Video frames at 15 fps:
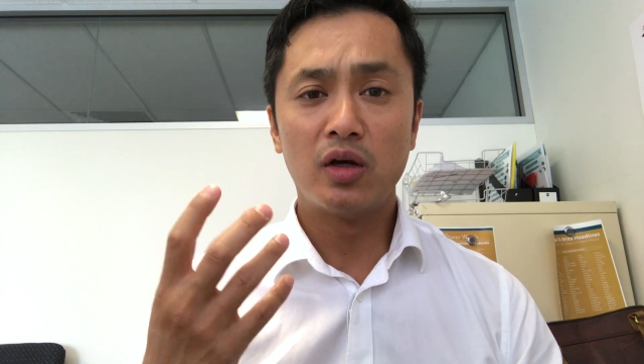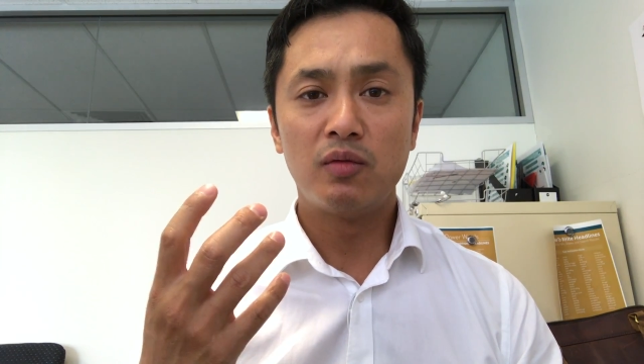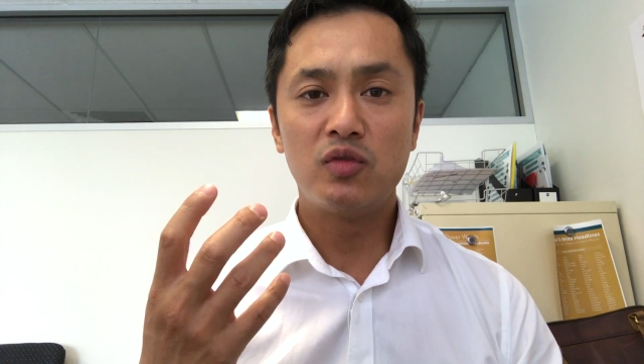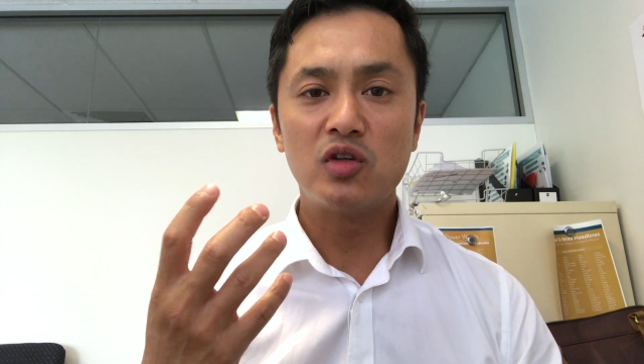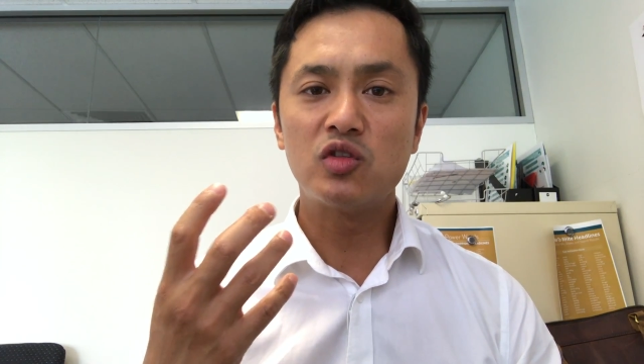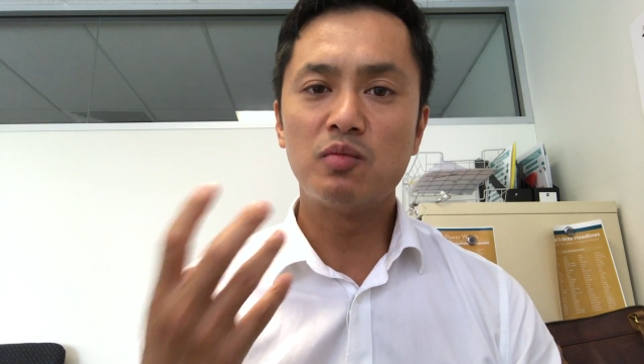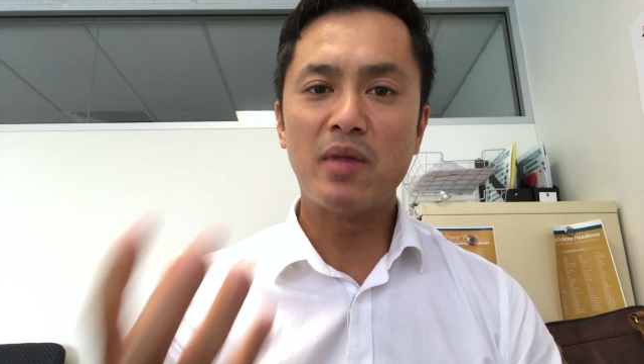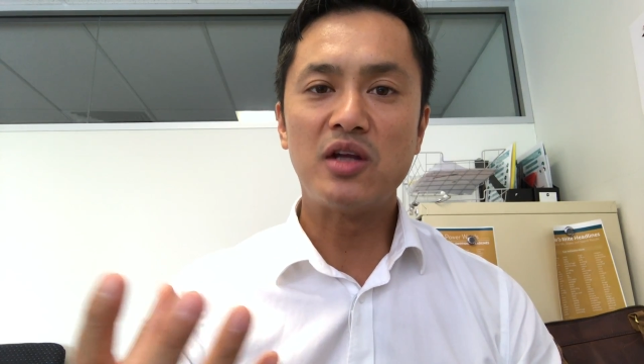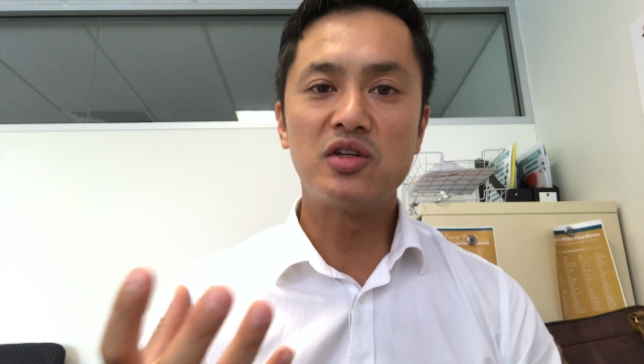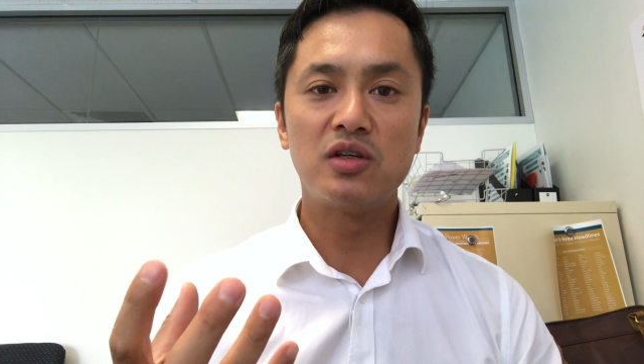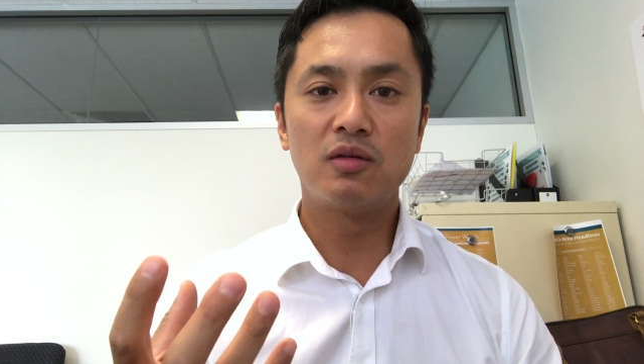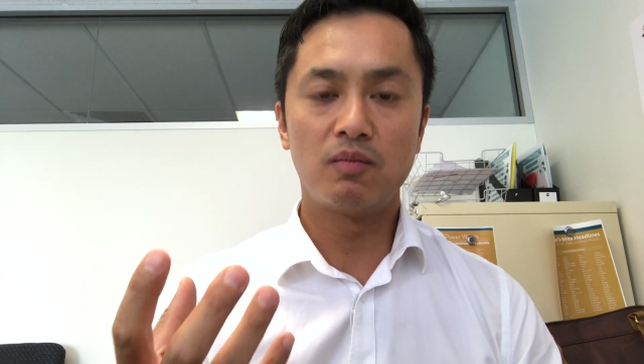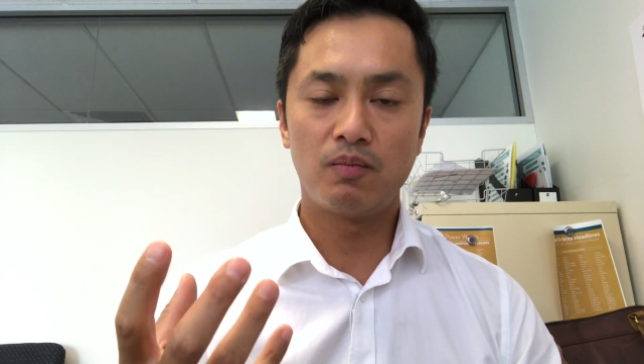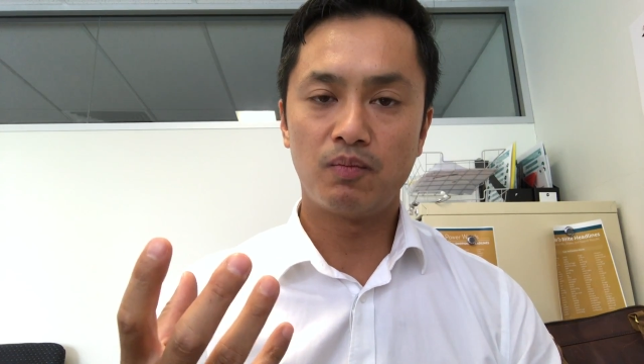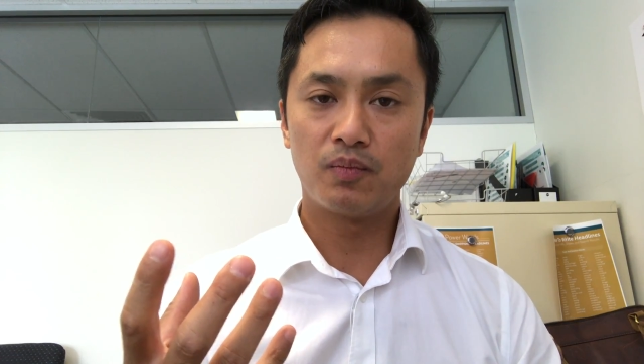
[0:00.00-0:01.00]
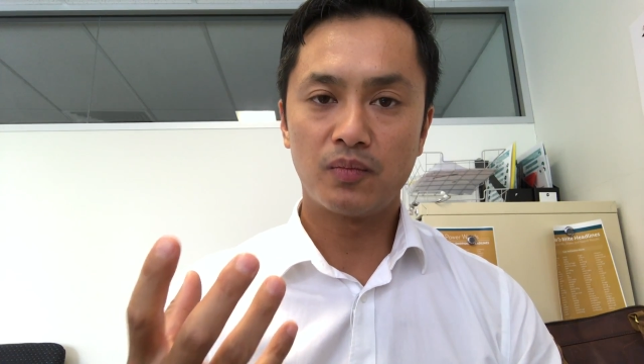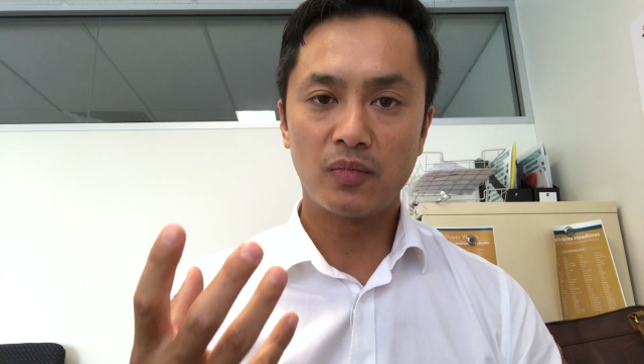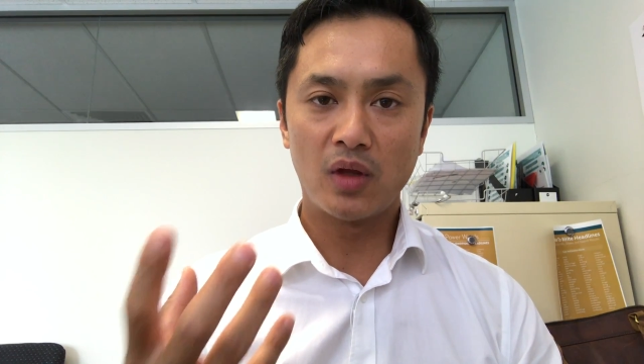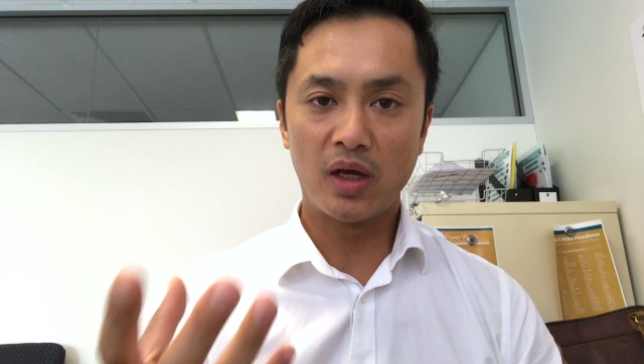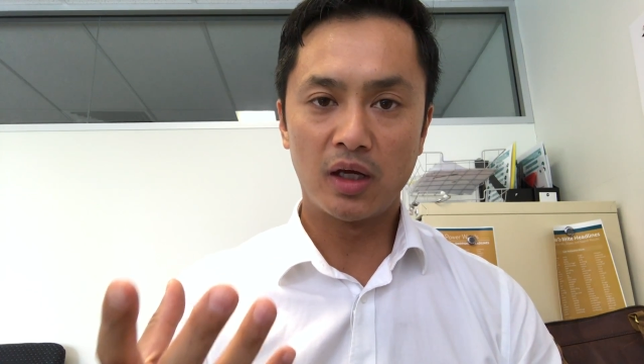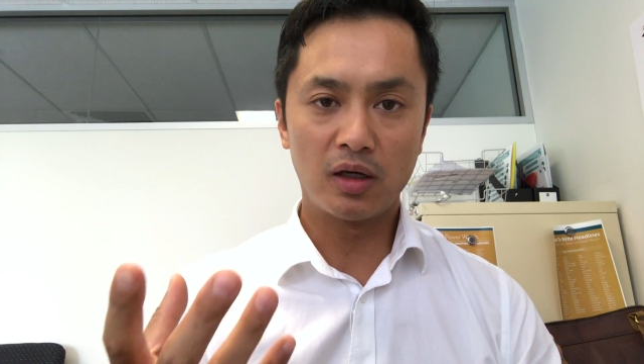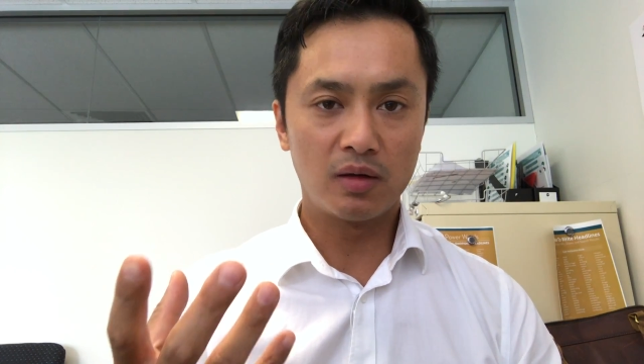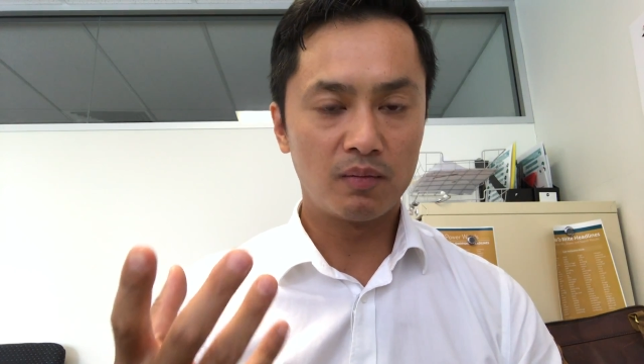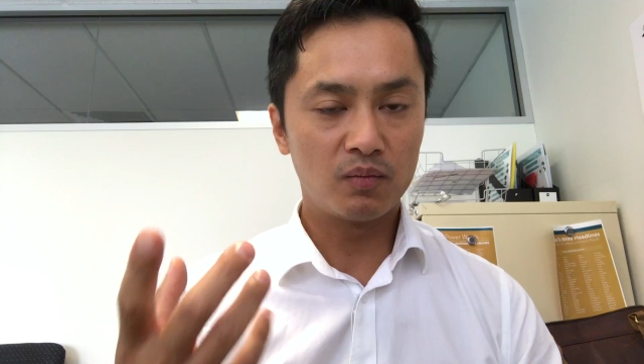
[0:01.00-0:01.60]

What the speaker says: just imagine like